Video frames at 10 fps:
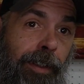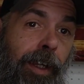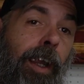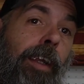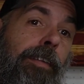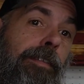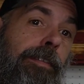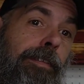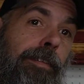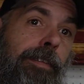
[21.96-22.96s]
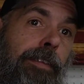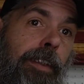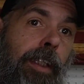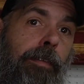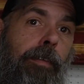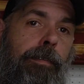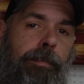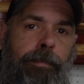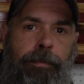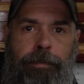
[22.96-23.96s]
Alright. Leave. And
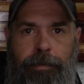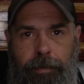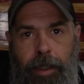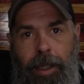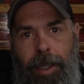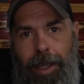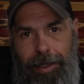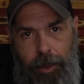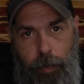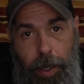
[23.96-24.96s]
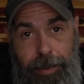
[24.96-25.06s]
that's why